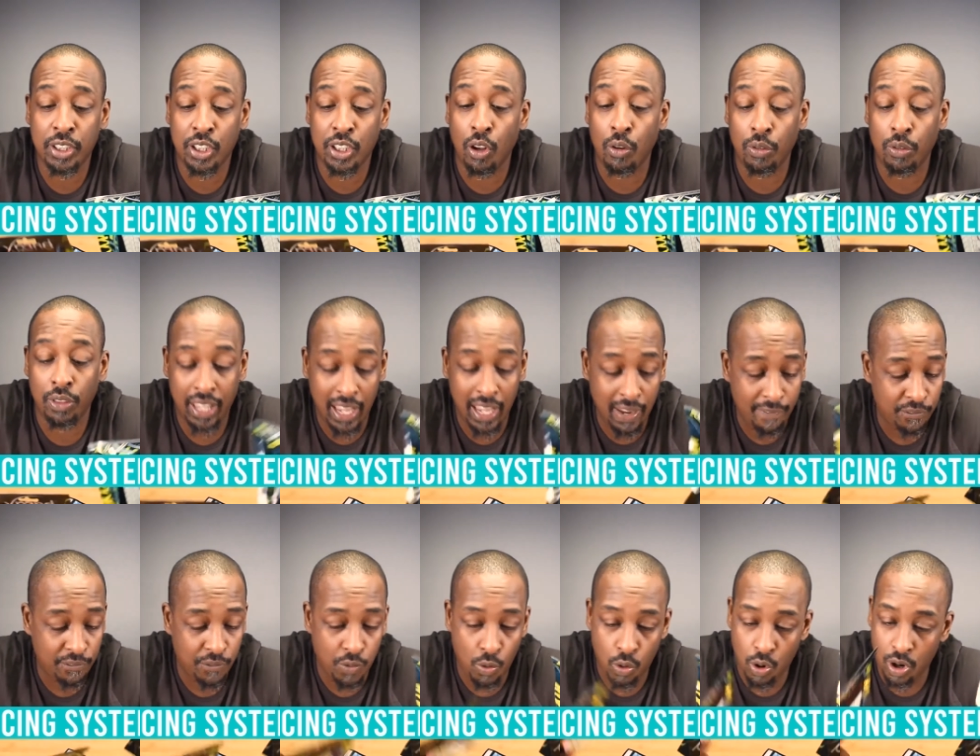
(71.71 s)
So
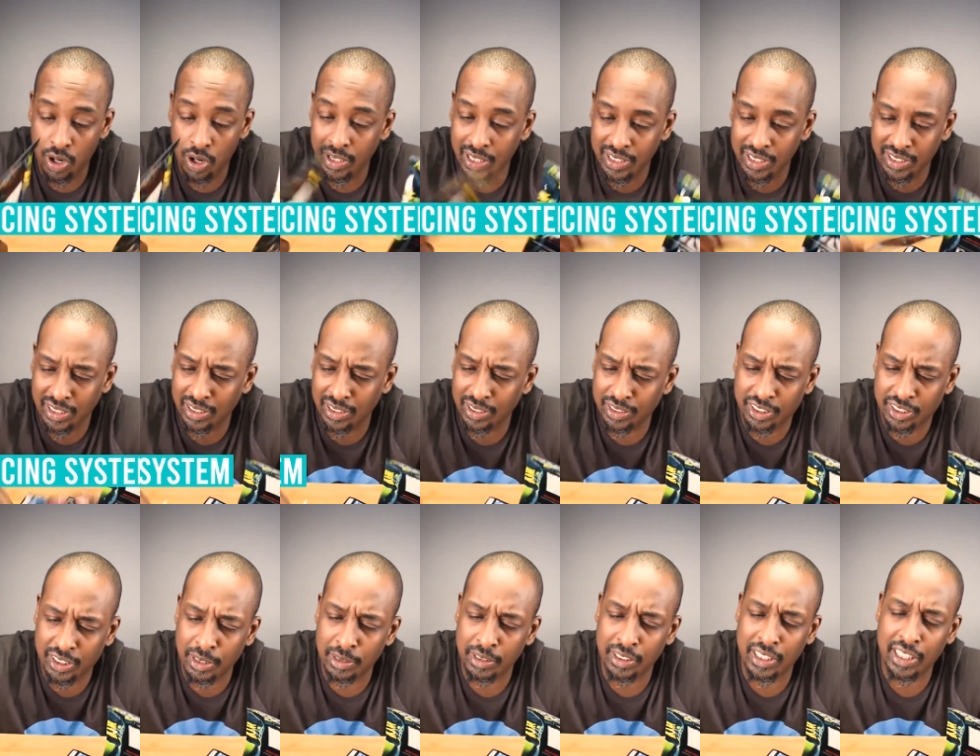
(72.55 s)
therefore, and
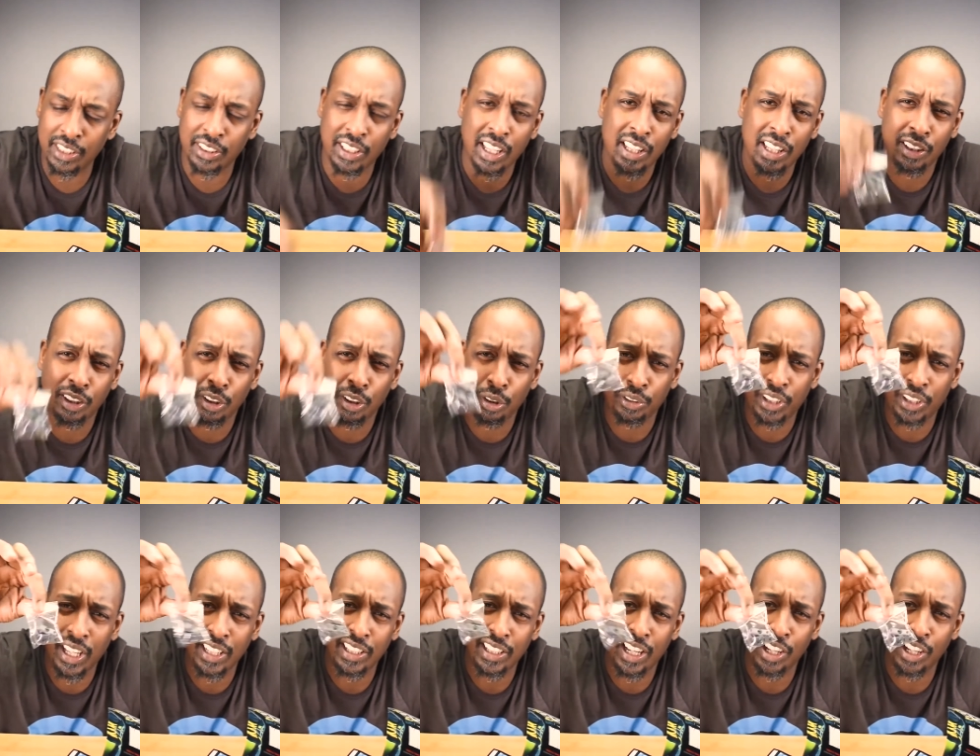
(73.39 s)
there's these other little things